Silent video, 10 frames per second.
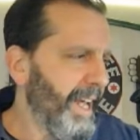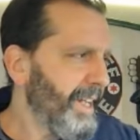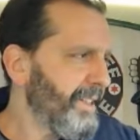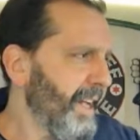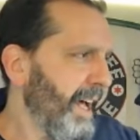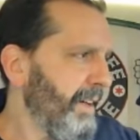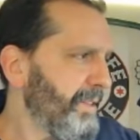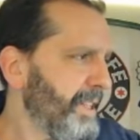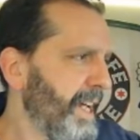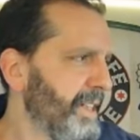Case
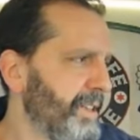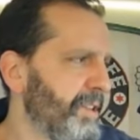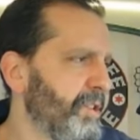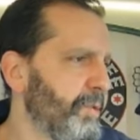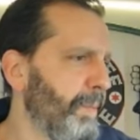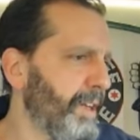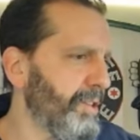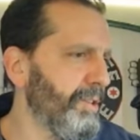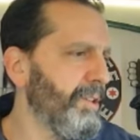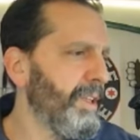Knives takes
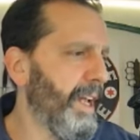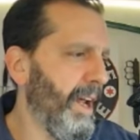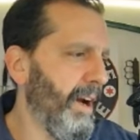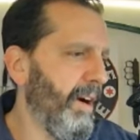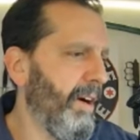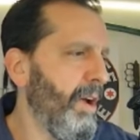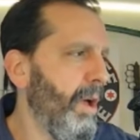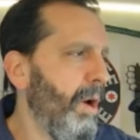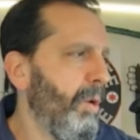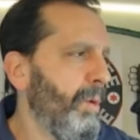special care
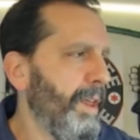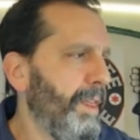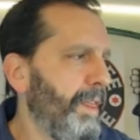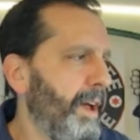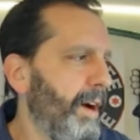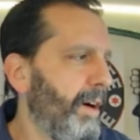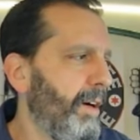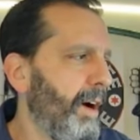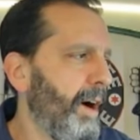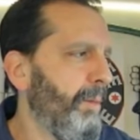with
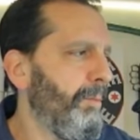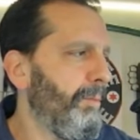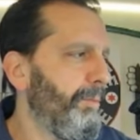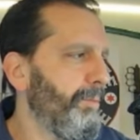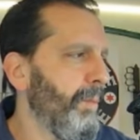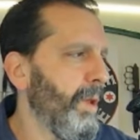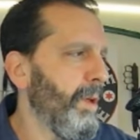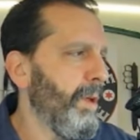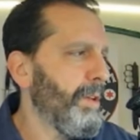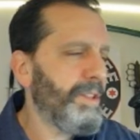their um,
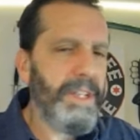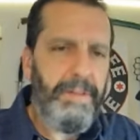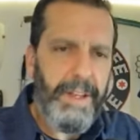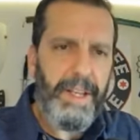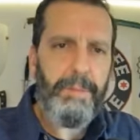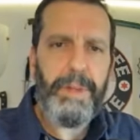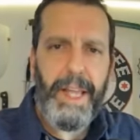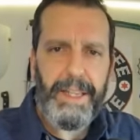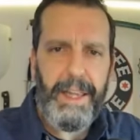CV blade